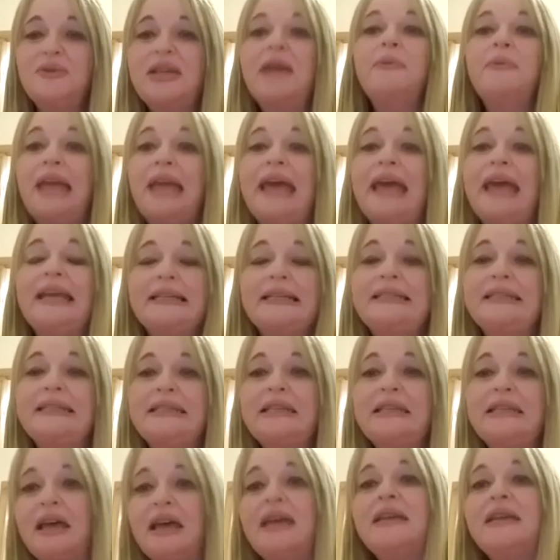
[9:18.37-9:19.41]
I will
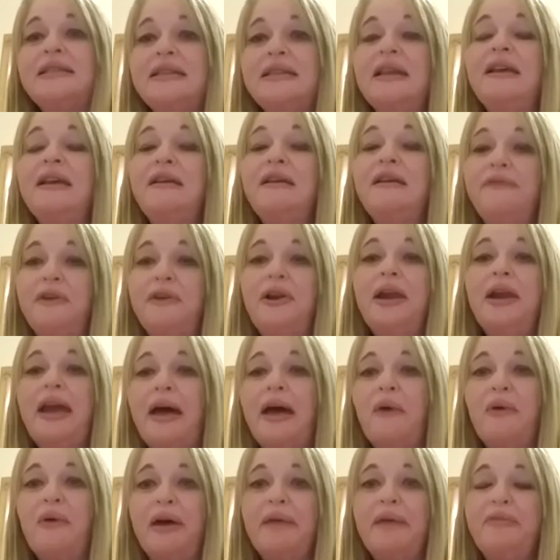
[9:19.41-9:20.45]
exercise for an
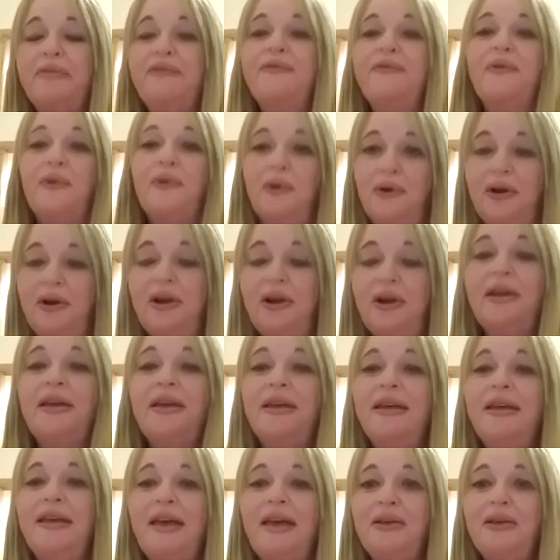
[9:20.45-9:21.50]
hour before
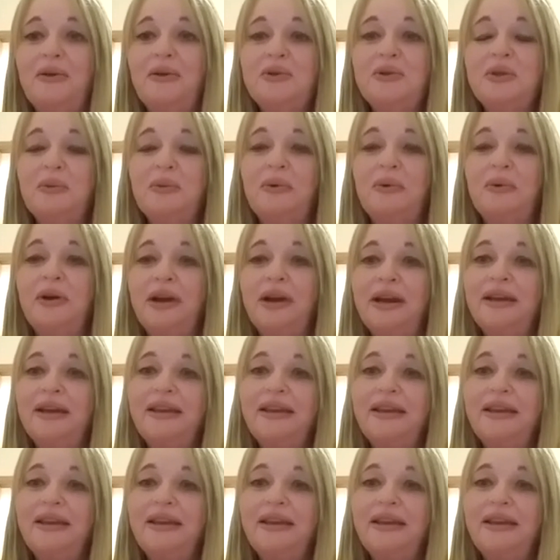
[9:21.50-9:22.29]
I go to work.